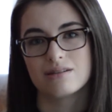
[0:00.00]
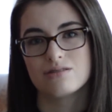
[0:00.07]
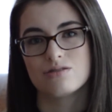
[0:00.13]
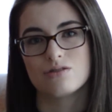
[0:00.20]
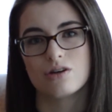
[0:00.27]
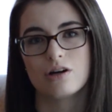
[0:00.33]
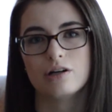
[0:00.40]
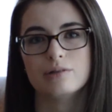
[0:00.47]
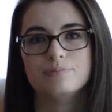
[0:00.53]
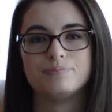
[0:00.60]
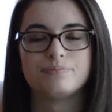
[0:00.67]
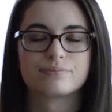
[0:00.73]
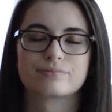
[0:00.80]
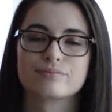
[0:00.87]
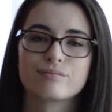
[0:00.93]
So,
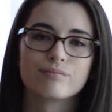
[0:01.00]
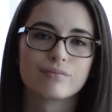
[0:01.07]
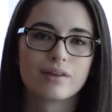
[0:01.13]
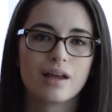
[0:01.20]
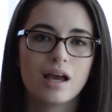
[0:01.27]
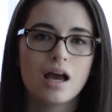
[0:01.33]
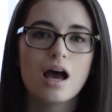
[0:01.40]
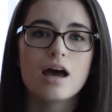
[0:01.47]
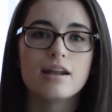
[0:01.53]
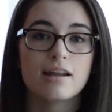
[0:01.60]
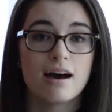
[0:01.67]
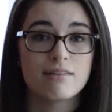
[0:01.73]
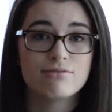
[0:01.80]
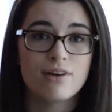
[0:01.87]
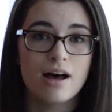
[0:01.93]

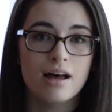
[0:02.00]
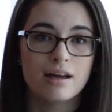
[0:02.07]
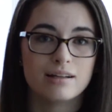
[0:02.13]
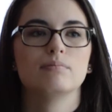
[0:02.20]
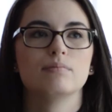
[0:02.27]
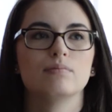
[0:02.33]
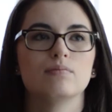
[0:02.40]
not fun.